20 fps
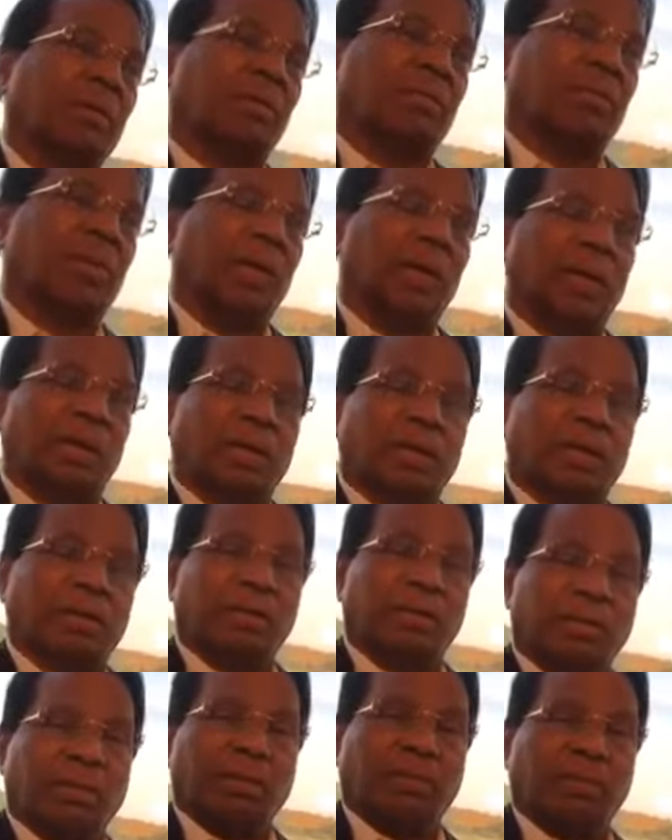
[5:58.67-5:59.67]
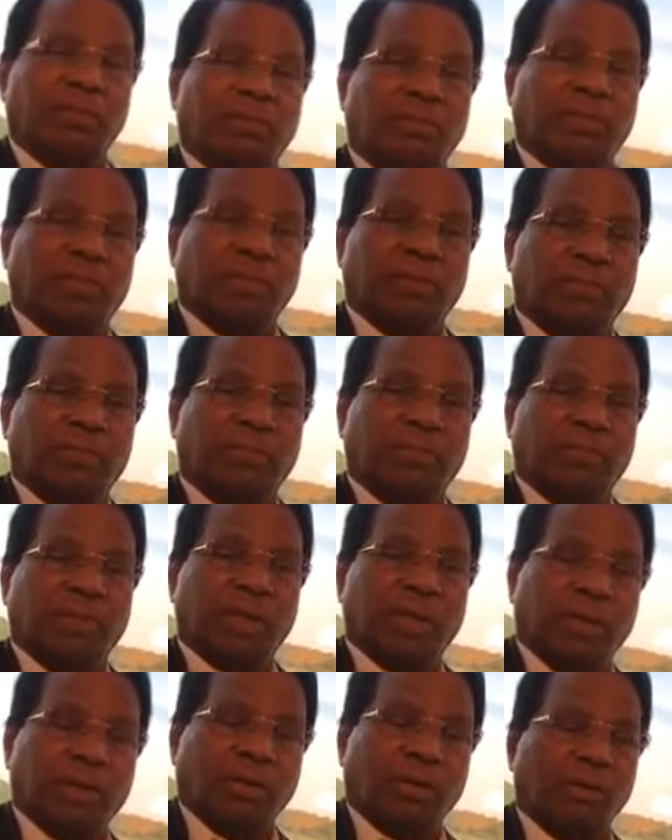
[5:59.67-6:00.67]
where from
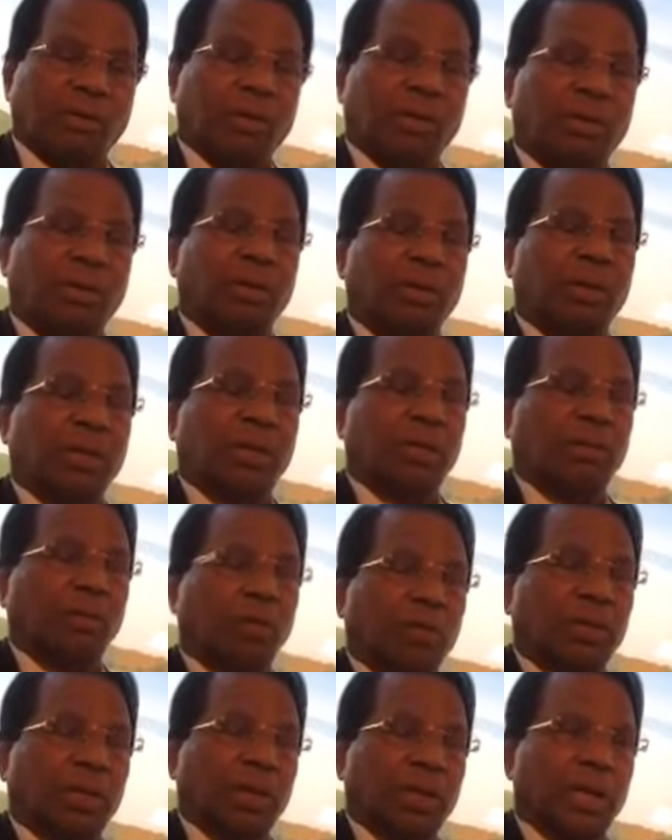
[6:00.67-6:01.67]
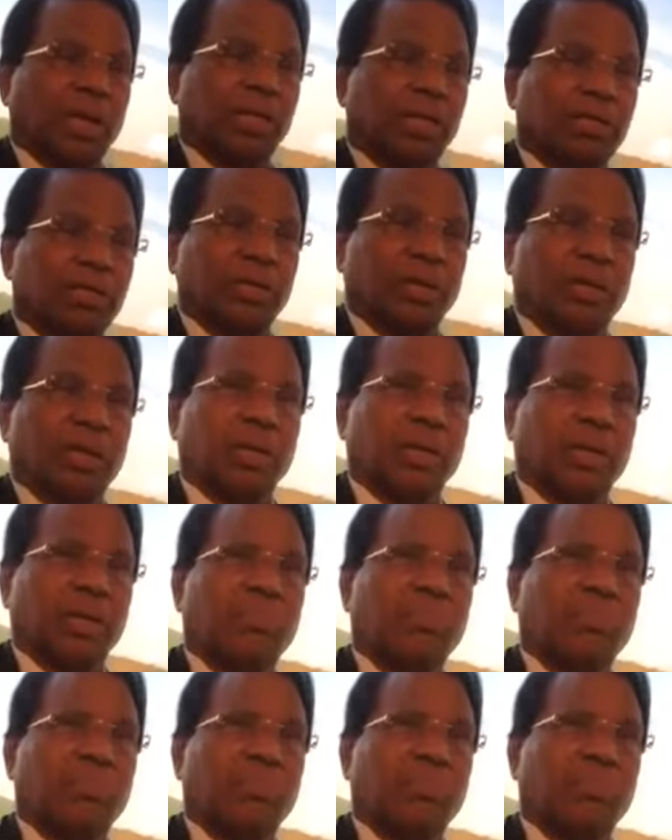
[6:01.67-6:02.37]
then on the growth rate started